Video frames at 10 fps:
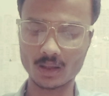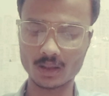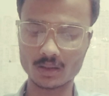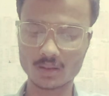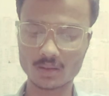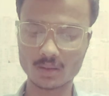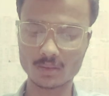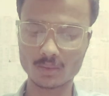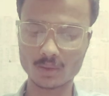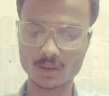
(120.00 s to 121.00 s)
height
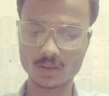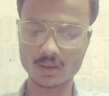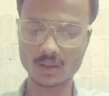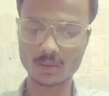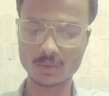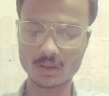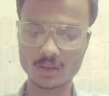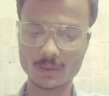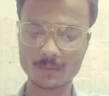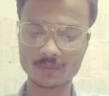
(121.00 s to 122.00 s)
6,190
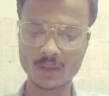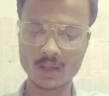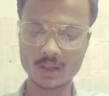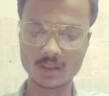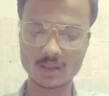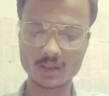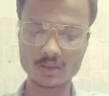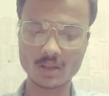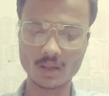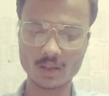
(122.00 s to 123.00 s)
meters. It
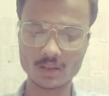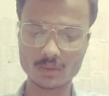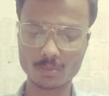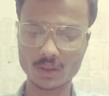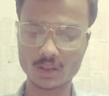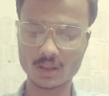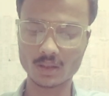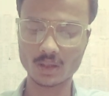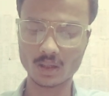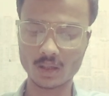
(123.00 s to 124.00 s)
is the highest peak
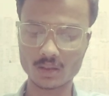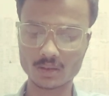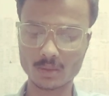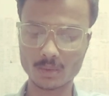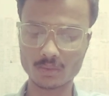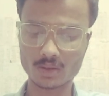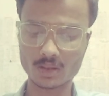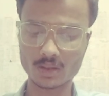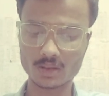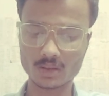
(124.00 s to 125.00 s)
in the Alaska
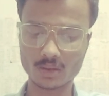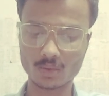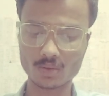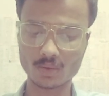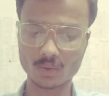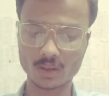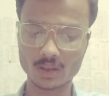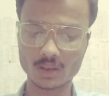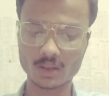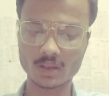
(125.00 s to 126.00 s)
mountain range and also
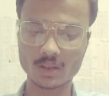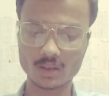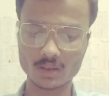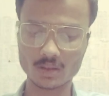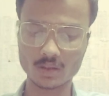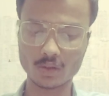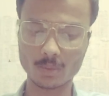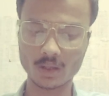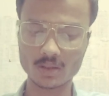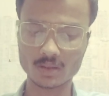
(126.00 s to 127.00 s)
located state of
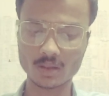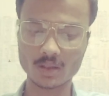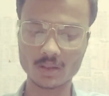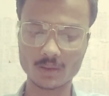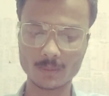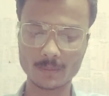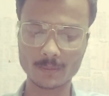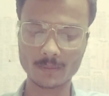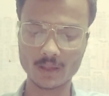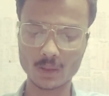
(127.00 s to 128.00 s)
Alaska,
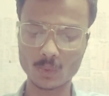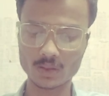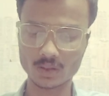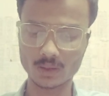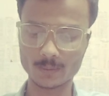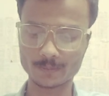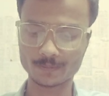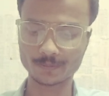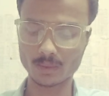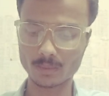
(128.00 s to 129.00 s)
USA.
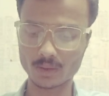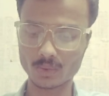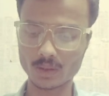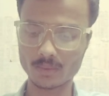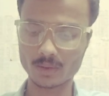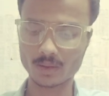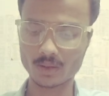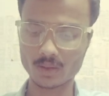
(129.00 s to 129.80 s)
Number 12.